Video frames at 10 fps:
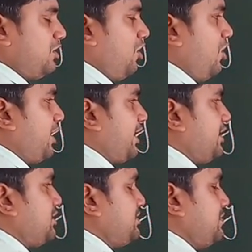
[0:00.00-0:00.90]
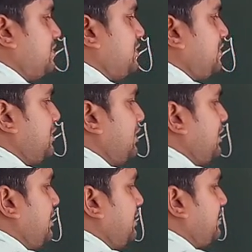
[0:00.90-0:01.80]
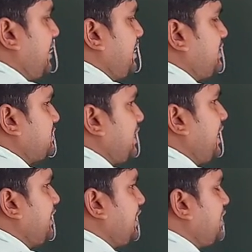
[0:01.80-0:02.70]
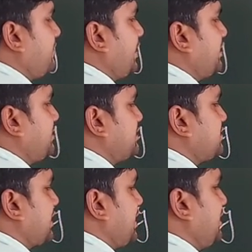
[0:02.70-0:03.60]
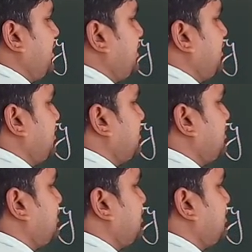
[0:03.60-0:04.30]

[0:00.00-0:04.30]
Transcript: organism, that is altered by the secondary